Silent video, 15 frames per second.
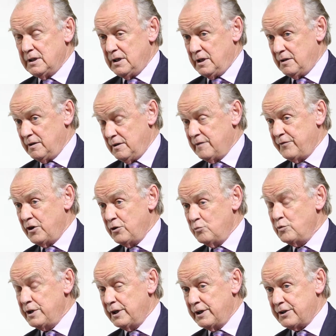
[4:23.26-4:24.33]
and a very
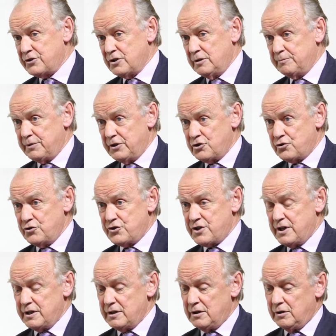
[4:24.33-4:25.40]
real example, I should say,